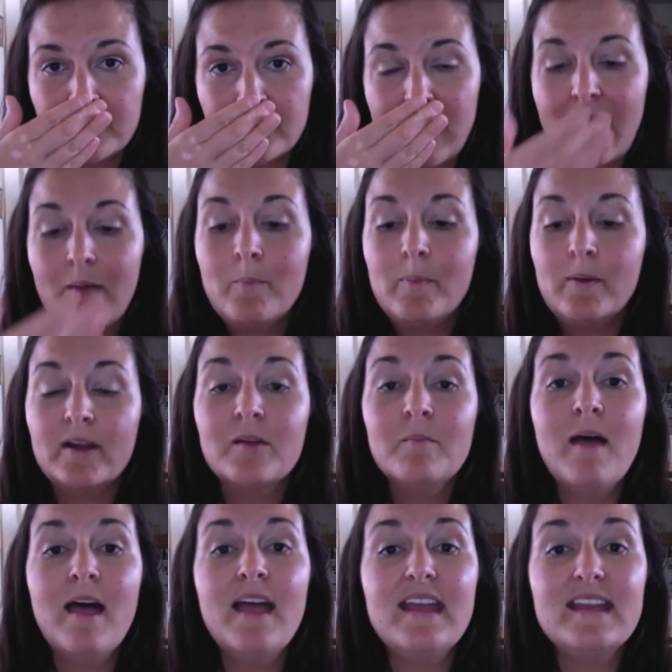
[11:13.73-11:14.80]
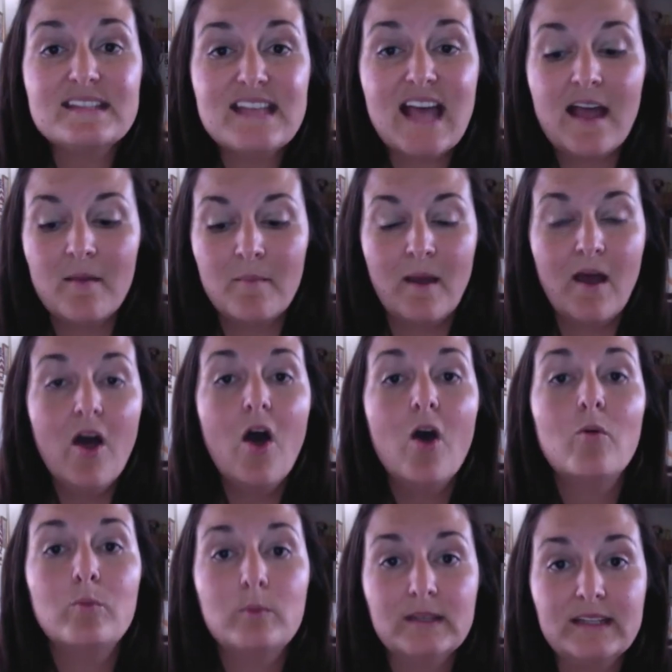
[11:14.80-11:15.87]
And bergamot is
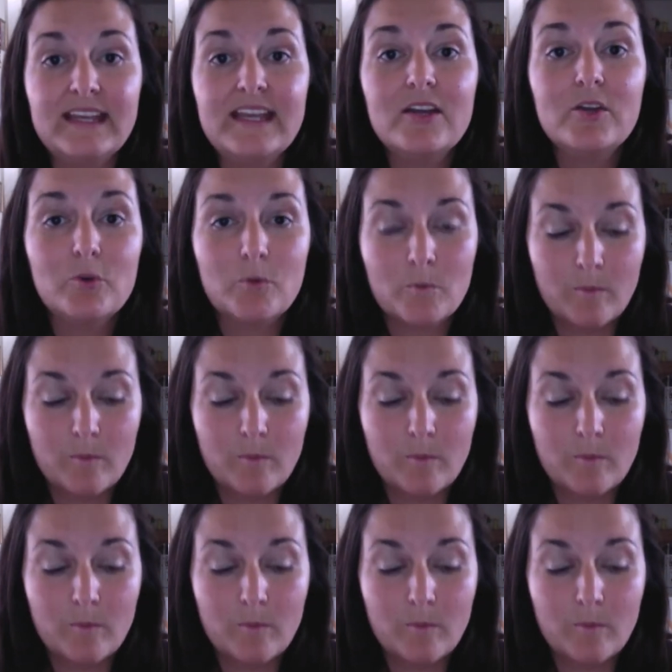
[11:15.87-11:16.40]
a really